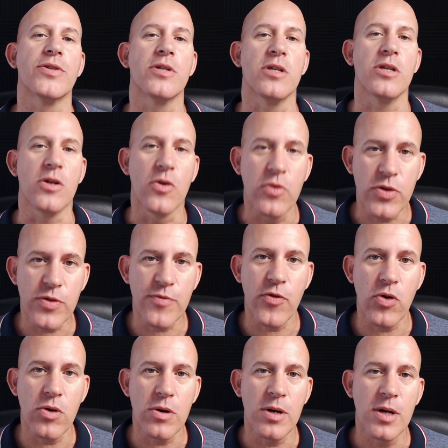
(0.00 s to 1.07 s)

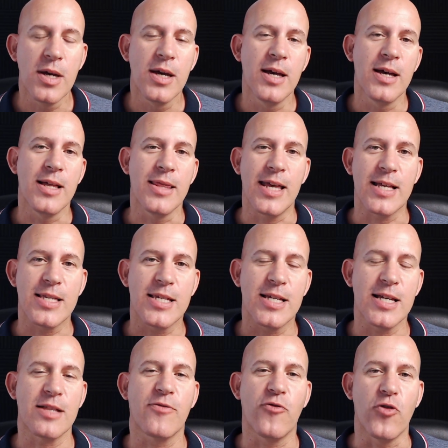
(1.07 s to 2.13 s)
useful. That's
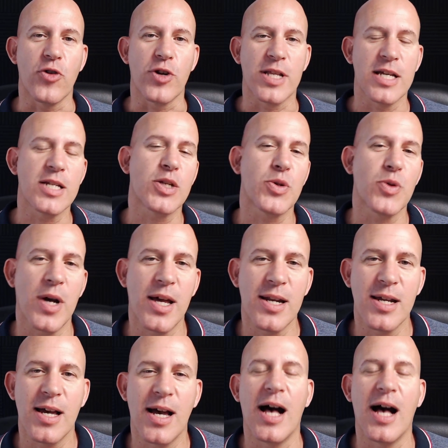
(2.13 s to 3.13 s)
it for this one.